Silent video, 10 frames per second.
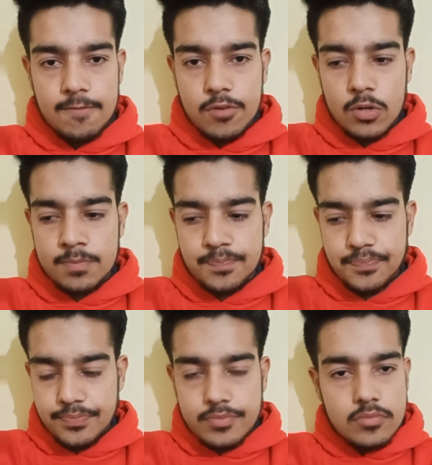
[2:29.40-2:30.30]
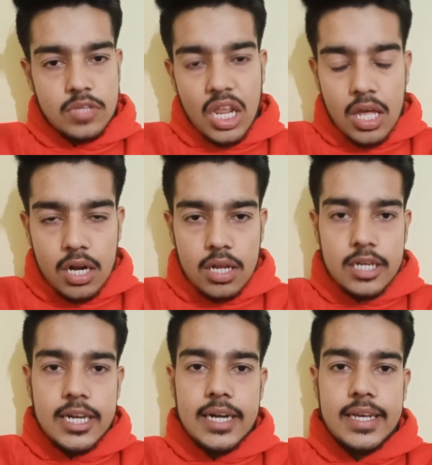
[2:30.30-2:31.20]
from
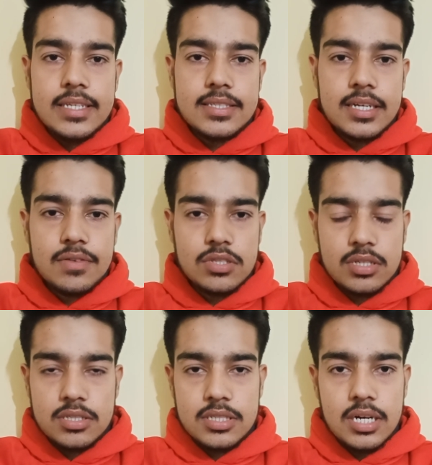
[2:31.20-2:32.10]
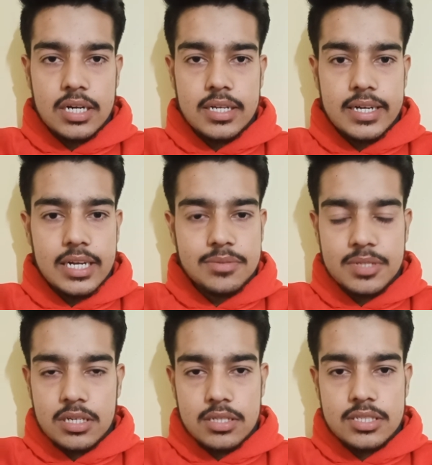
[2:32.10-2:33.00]
earlier days, it has
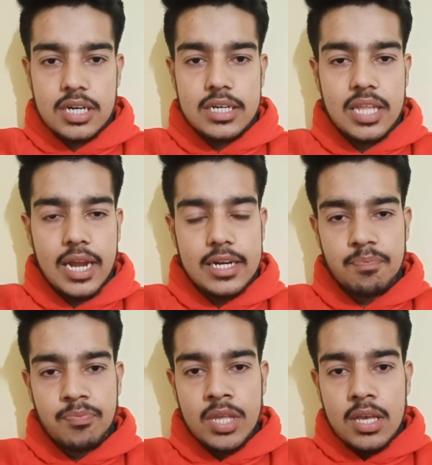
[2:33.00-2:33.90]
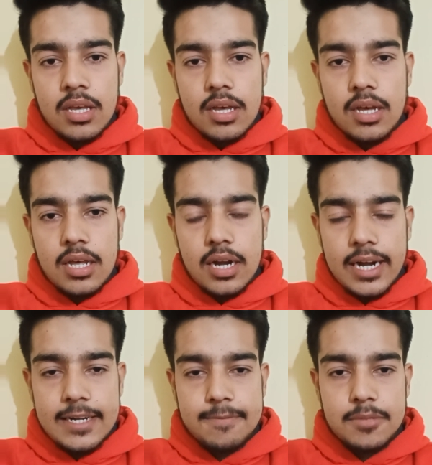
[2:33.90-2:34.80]
been considered that
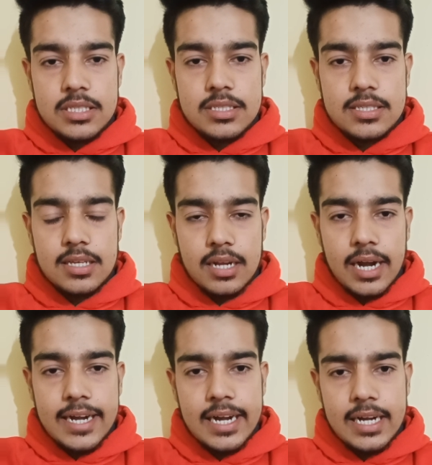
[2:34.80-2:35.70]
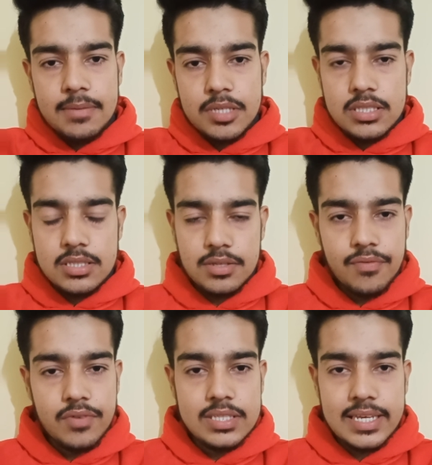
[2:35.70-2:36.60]
right hand means
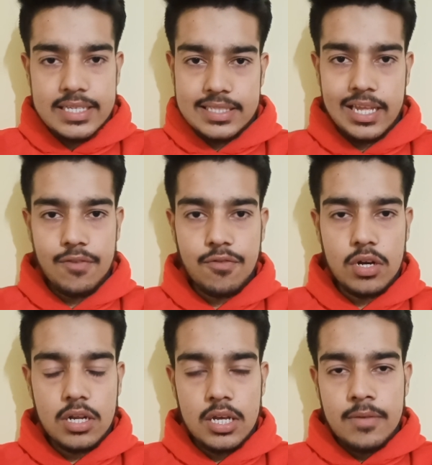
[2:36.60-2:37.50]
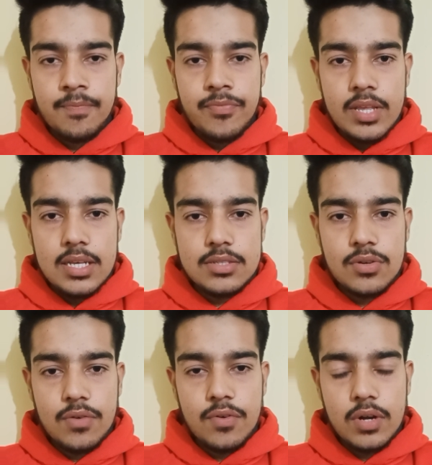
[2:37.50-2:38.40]
we say skillful,
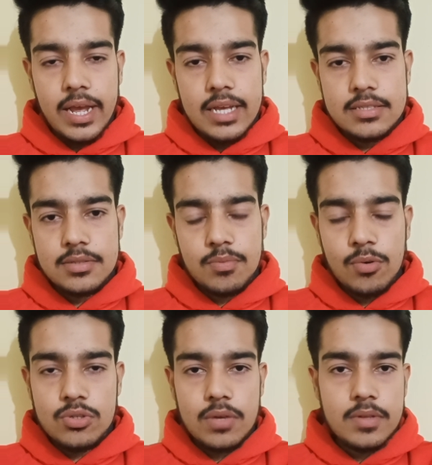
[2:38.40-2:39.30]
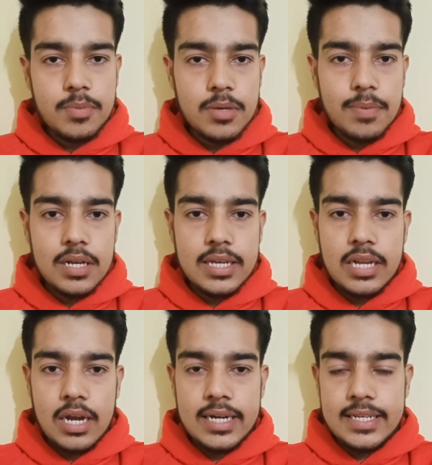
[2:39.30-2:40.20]
as most of the people
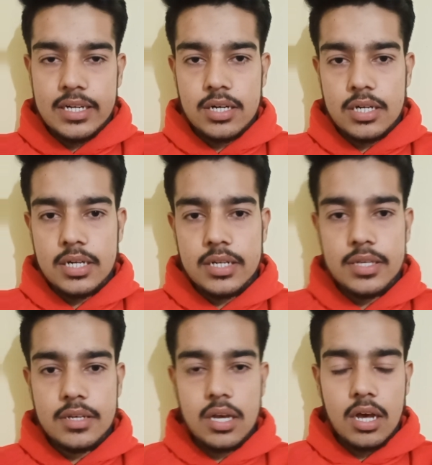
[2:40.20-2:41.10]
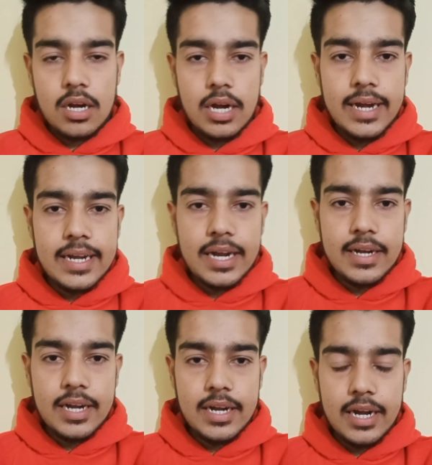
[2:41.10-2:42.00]
in our Indian country are right
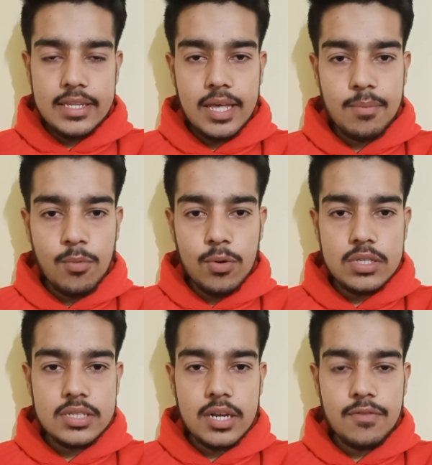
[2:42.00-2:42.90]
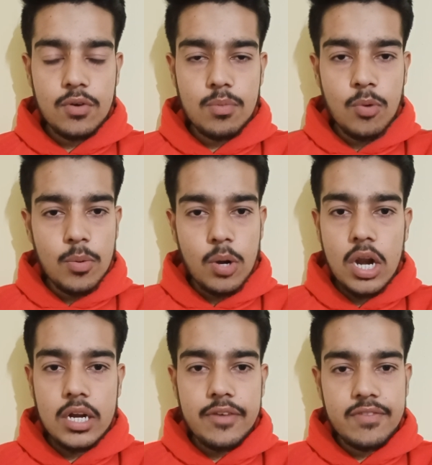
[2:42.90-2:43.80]
handed, and they are more skillful, more
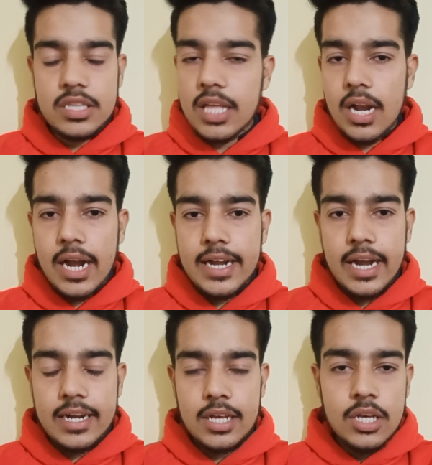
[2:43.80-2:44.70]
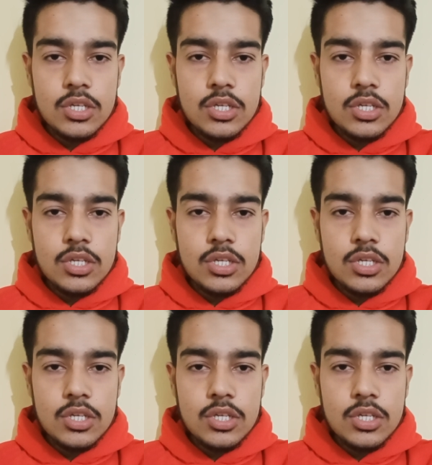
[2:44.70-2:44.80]
productive with their right hand.